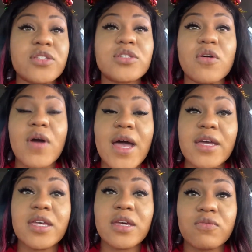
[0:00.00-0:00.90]
so I
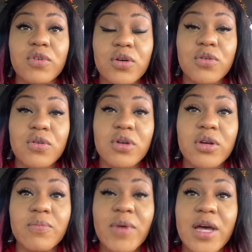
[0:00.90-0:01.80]
can
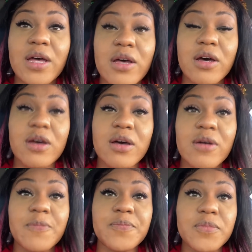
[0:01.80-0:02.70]
record my
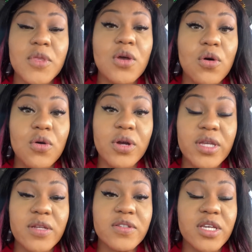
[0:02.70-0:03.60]
um,
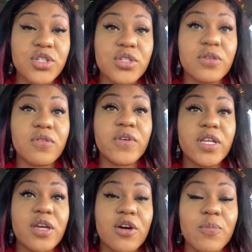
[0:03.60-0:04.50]
organizational
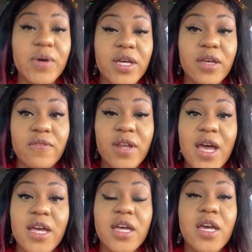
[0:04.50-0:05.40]
video. But if
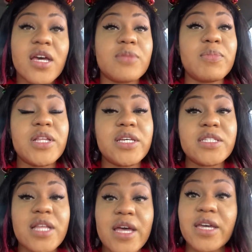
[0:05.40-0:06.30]
not, please
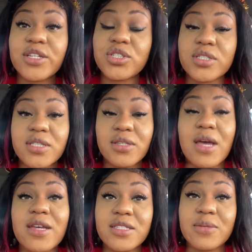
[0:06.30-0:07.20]
like and, sh-
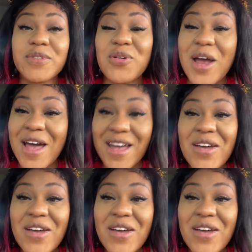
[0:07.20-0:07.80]
and subscribe.